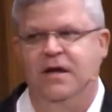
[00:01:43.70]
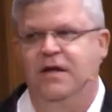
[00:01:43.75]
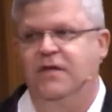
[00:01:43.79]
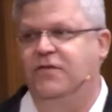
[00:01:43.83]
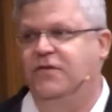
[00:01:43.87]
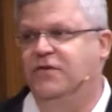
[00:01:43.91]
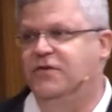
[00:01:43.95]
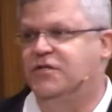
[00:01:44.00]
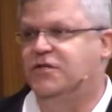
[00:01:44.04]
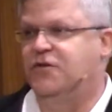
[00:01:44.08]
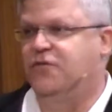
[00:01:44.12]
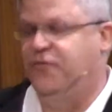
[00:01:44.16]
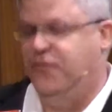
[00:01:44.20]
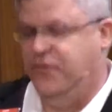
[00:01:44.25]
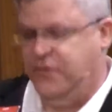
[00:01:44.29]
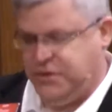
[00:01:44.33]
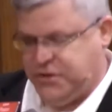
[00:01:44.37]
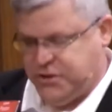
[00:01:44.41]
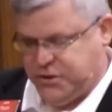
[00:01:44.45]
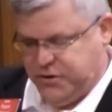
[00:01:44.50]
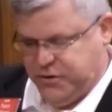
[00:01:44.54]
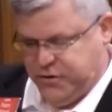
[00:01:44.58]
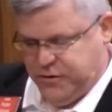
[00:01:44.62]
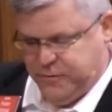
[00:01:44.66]
There's the
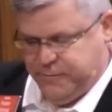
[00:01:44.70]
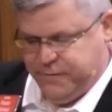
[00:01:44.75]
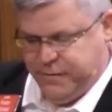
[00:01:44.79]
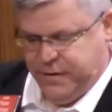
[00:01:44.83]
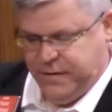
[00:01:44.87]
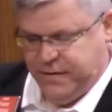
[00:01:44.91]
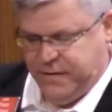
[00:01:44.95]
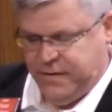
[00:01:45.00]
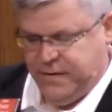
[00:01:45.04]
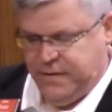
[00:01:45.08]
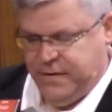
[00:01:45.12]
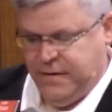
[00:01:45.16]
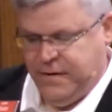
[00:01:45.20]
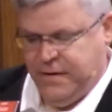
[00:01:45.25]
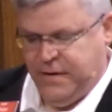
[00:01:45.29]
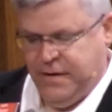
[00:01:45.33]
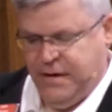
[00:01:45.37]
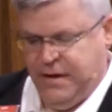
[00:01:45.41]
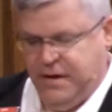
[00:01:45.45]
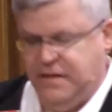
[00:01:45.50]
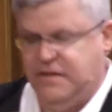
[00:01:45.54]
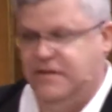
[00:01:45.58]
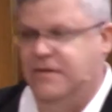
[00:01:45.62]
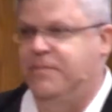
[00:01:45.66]
first group,
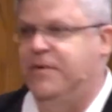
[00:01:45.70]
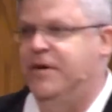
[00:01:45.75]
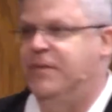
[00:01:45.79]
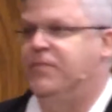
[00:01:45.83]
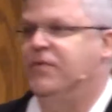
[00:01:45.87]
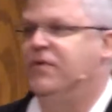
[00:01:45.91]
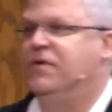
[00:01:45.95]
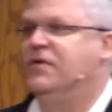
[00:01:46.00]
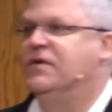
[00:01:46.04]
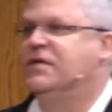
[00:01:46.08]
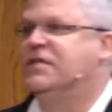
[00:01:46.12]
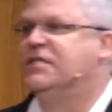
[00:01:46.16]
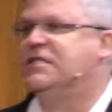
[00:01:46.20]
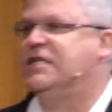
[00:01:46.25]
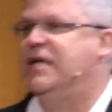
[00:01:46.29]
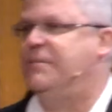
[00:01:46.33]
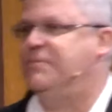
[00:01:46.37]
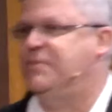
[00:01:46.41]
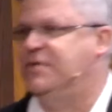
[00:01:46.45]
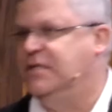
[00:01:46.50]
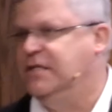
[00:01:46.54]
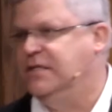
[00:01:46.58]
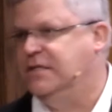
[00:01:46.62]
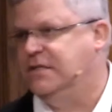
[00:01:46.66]
the people who
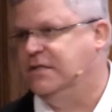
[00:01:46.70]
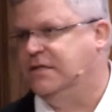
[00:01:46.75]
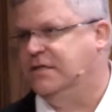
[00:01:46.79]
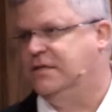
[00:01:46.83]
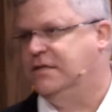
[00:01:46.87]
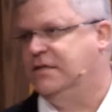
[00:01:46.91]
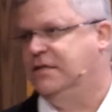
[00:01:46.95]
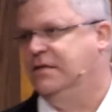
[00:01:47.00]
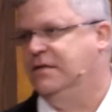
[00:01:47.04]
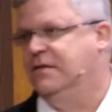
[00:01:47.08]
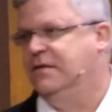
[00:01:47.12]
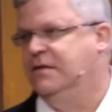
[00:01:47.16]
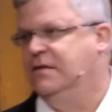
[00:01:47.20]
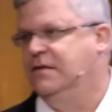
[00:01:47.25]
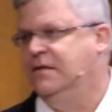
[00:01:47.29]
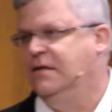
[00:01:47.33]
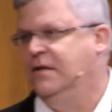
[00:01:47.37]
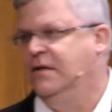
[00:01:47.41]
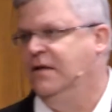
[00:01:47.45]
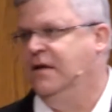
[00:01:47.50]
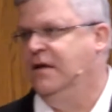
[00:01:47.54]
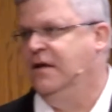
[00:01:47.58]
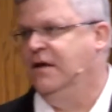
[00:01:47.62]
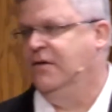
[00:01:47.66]
accept Jesus.
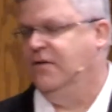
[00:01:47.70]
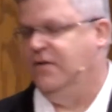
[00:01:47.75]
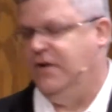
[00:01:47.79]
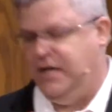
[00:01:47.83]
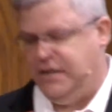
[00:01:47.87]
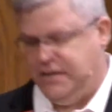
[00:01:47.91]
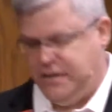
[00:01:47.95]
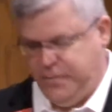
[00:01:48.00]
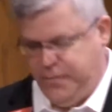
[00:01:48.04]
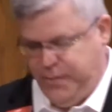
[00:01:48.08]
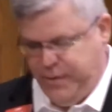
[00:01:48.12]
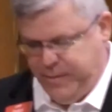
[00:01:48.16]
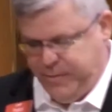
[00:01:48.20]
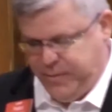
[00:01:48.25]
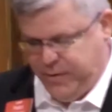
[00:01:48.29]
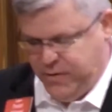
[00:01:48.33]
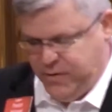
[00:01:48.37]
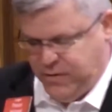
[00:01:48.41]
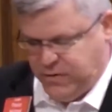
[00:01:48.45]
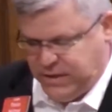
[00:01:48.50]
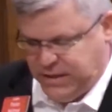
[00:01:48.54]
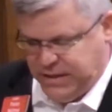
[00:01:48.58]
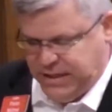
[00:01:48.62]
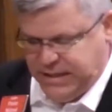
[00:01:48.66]
Right? The people
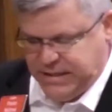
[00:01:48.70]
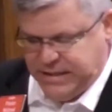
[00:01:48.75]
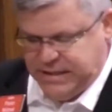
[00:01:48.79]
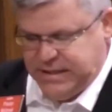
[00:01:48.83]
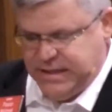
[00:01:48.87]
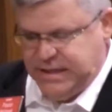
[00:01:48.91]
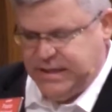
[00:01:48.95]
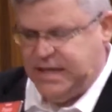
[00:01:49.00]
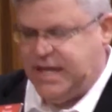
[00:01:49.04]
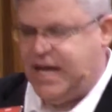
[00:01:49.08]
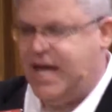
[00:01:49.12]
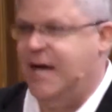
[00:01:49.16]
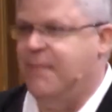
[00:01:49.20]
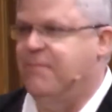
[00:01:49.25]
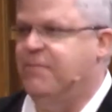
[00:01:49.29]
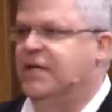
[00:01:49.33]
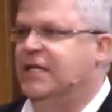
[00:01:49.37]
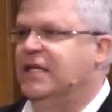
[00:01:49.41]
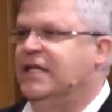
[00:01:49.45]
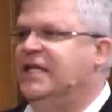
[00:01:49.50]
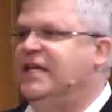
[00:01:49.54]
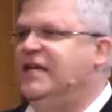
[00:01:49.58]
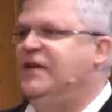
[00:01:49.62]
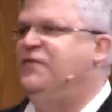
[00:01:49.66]
who listen and
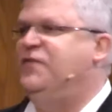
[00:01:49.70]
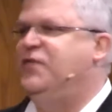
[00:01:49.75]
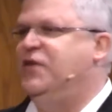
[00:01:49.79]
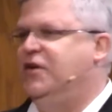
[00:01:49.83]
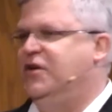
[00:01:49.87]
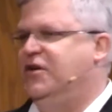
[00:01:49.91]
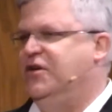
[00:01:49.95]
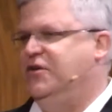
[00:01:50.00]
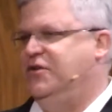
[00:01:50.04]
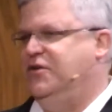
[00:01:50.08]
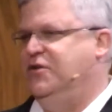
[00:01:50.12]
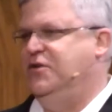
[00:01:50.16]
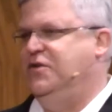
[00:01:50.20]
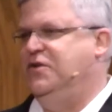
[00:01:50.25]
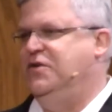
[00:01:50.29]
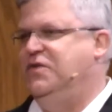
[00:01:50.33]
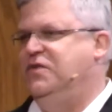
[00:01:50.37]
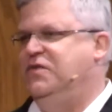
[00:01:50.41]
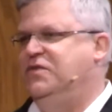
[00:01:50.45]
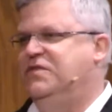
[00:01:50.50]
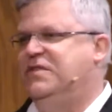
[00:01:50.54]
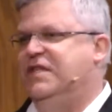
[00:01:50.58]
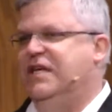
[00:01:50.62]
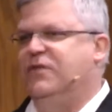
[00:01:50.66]
believe the good
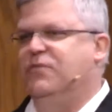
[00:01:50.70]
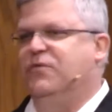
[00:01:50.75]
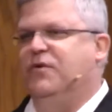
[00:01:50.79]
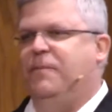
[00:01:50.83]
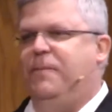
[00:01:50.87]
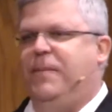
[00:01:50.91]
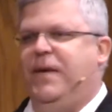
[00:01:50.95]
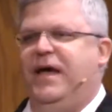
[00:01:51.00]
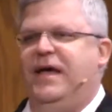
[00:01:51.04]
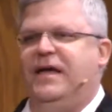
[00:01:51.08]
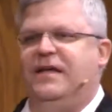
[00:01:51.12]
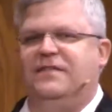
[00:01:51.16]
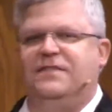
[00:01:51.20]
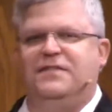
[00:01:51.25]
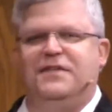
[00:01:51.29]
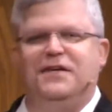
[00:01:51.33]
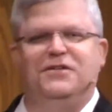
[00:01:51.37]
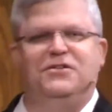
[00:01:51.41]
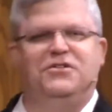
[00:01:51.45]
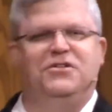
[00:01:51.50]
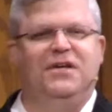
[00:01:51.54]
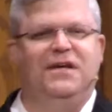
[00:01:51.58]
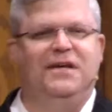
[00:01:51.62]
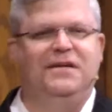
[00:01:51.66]
news, they repent, they
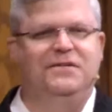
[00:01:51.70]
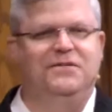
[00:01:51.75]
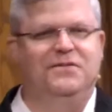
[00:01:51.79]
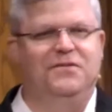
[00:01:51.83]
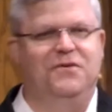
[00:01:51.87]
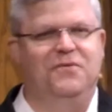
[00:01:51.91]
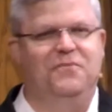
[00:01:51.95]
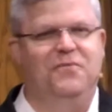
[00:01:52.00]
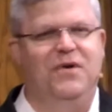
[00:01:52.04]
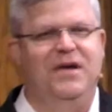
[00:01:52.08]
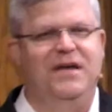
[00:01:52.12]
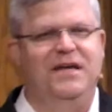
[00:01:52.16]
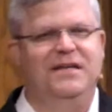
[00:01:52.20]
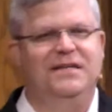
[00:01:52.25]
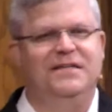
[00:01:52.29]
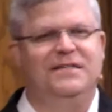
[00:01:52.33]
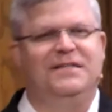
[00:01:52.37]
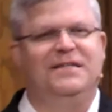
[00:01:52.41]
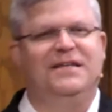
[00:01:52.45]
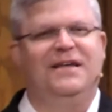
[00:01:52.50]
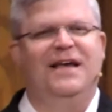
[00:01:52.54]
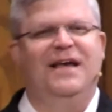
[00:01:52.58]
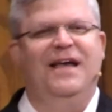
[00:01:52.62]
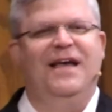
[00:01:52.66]
change their
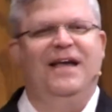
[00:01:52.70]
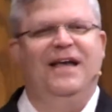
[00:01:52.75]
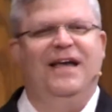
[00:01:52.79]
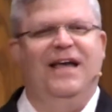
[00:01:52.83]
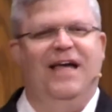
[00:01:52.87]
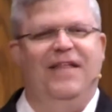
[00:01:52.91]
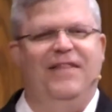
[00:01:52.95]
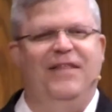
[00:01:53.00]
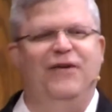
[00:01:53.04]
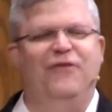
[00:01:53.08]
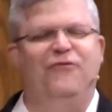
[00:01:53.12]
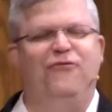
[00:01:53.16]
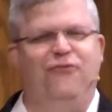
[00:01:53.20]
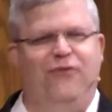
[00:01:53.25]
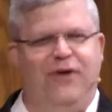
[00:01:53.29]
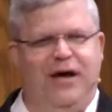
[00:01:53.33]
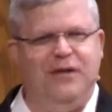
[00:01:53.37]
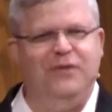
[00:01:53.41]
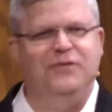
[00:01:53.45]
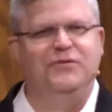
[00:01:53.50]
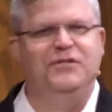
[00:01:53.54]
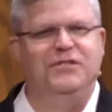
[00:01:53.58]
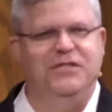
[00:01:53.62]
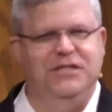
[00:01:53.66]
ways, and they
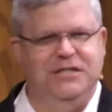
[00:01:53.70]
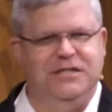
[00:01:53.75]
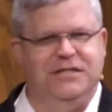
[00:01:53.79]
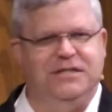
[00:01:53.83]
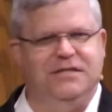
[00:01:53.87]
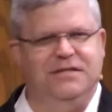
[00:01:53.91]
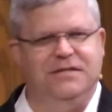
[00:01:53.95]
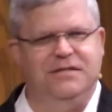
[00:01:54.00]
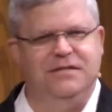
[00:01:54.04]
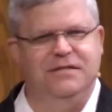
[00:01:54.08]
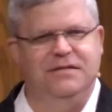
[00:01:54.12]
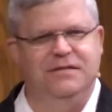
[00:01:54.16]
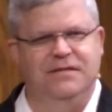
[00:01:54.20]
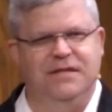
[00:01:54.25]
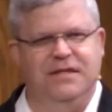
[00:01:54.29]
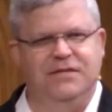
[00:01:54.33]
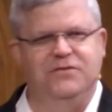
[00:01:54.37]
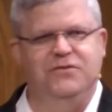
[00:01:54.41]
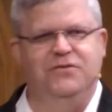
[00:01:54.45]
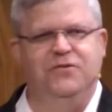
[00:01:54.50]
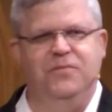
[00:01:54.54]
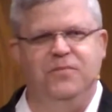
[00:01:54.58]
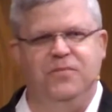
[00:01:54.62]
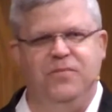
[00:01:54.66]
follow Jesus. That's
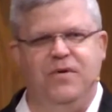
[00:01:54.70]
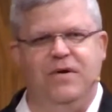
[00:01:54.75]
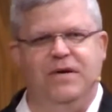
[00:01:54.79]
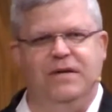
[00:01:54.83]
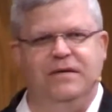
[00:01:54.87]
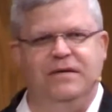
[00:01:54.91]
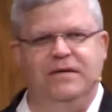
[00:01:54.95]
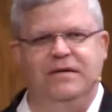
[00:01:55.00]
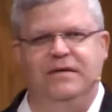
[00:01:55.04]
group one.